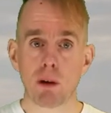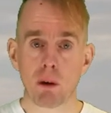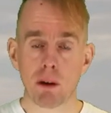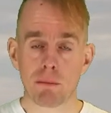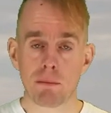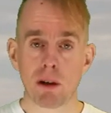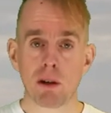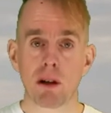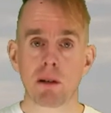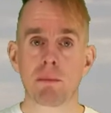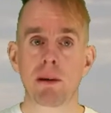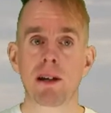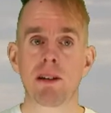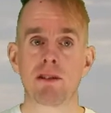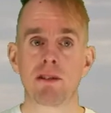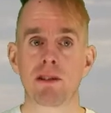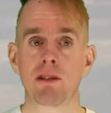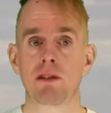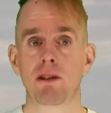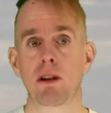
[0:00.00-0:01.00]
on a molar
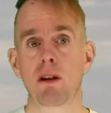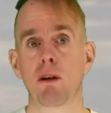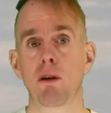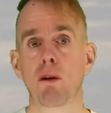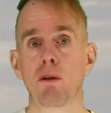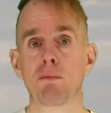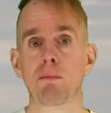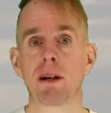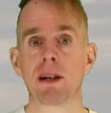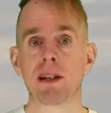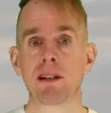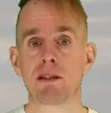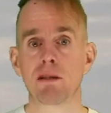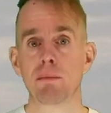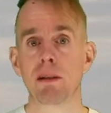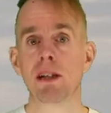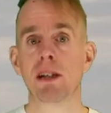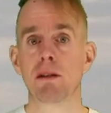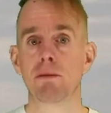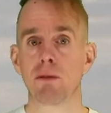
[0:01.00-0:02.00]
basis of my
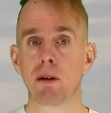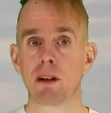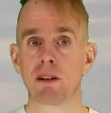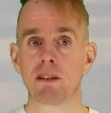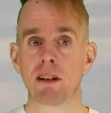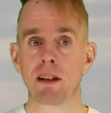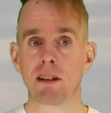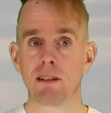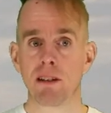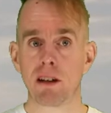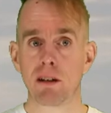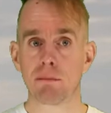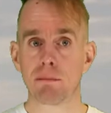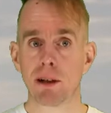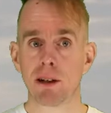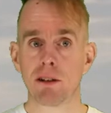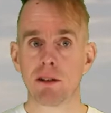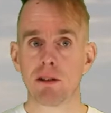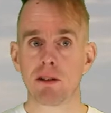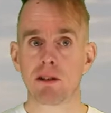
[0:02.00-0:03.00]
intermediate volatility
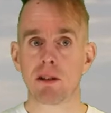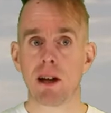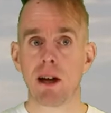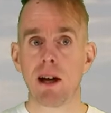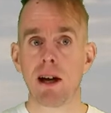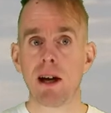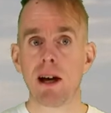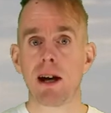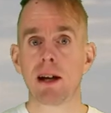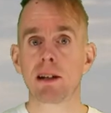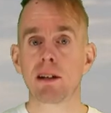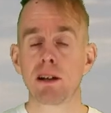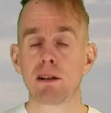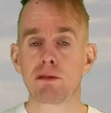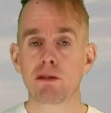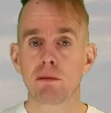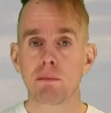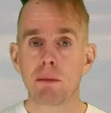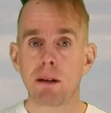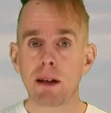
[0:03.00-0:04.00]
components. And
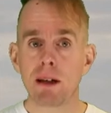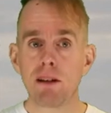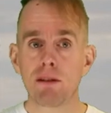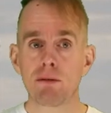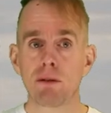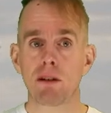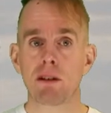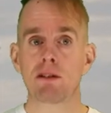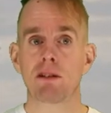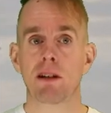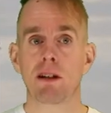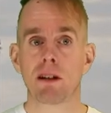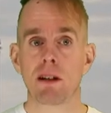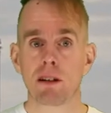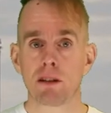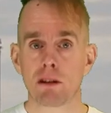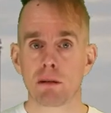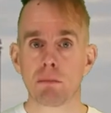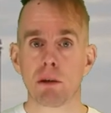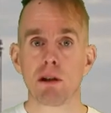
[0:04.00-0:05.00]
going from least
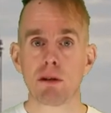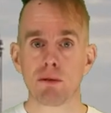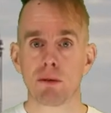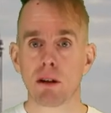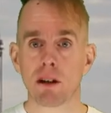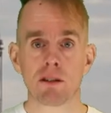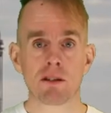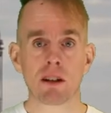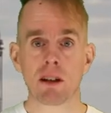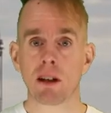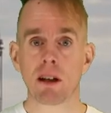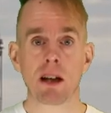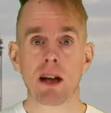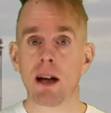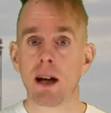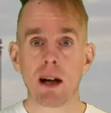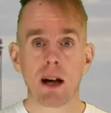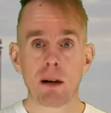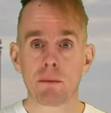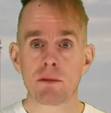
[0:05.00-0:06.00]
volatile to most volatile,
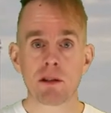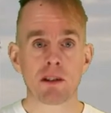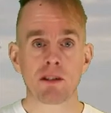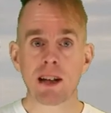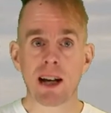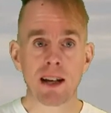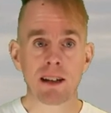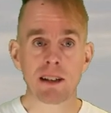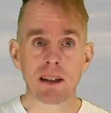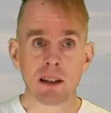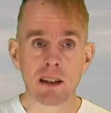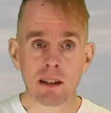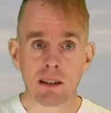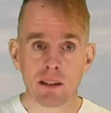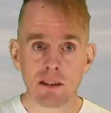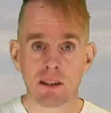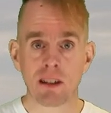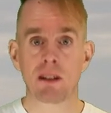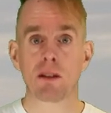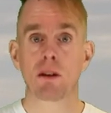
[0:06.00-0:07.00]
I'm just adding
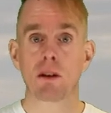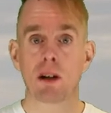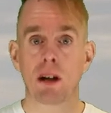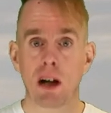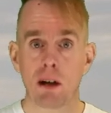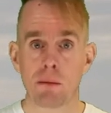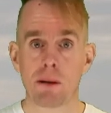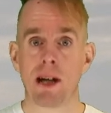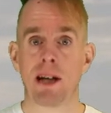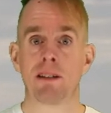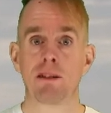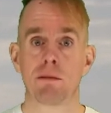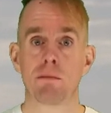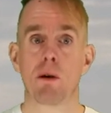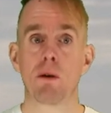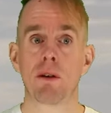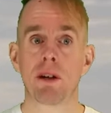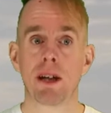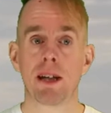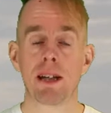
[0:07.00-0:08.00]
a single carbon
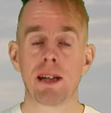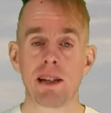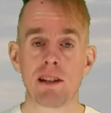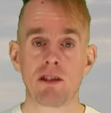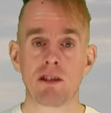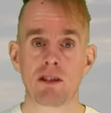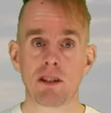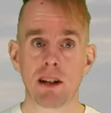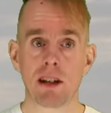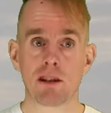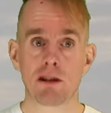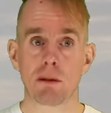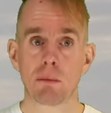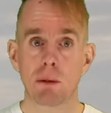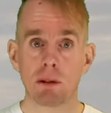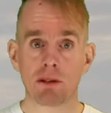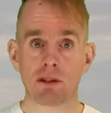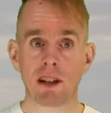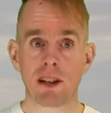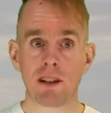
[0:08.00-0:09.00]
atom on in each stage.
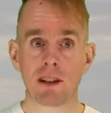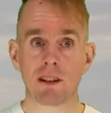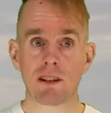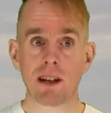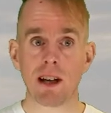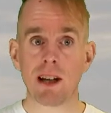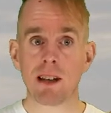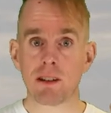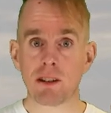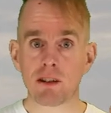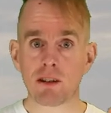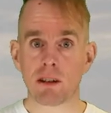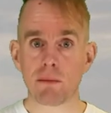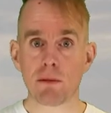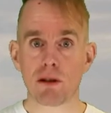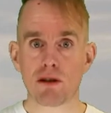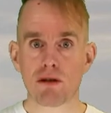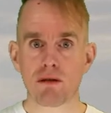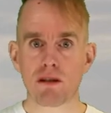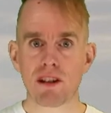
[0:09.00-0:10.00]
And we'll see that the
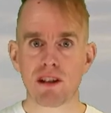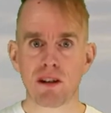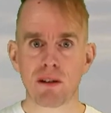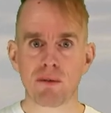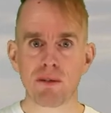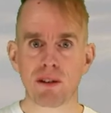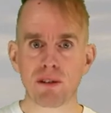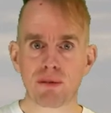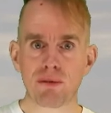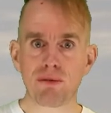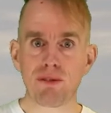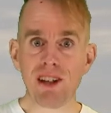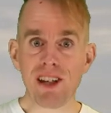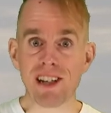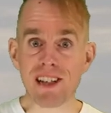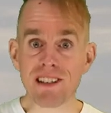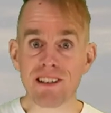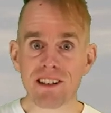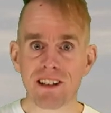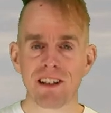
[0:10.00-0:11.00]
symmetry of this
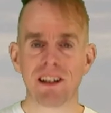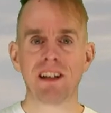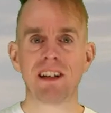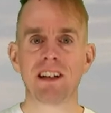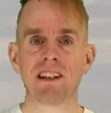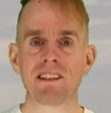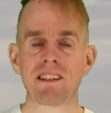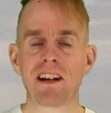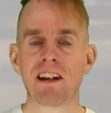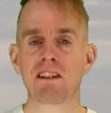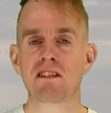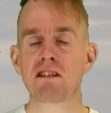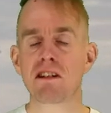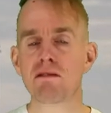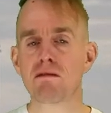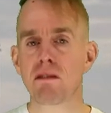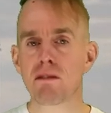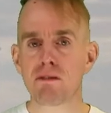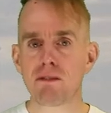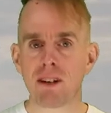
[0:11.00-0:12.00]
feed is
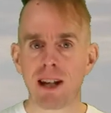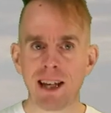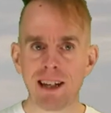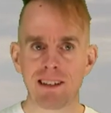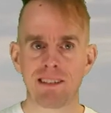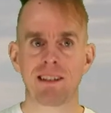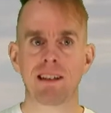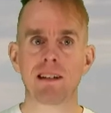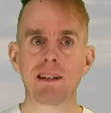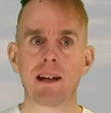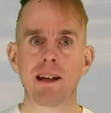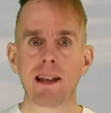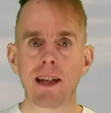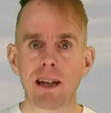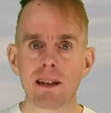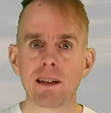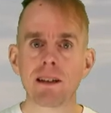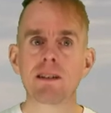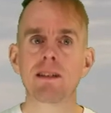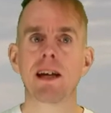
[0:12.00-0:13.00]
actually reflected
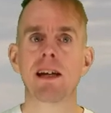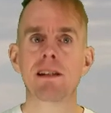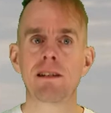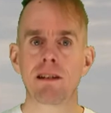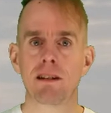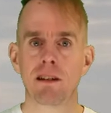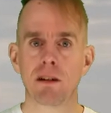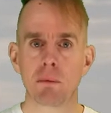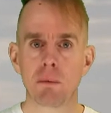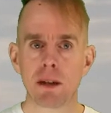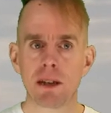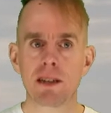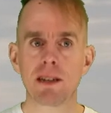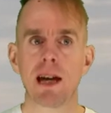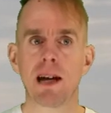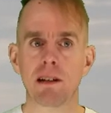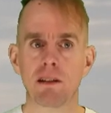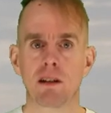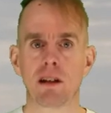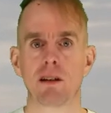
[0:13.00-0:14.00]
in the data that we
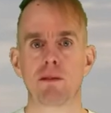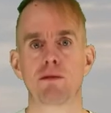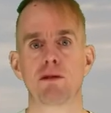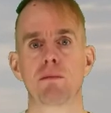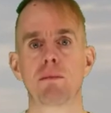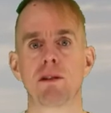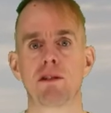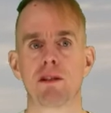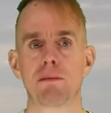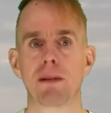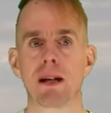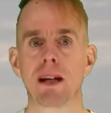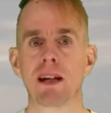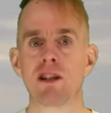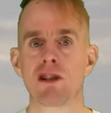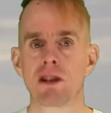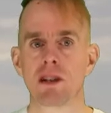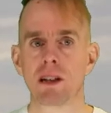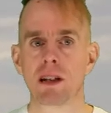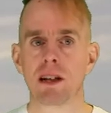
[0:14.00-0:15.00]
get from the
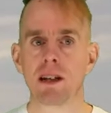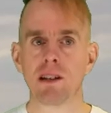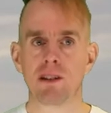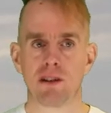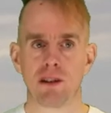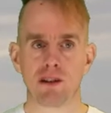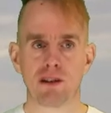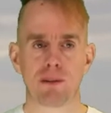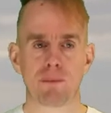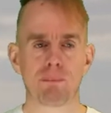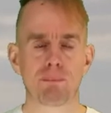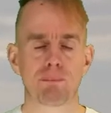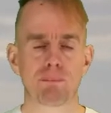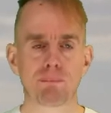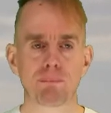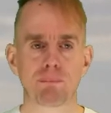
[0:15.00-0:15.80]
simulation cases.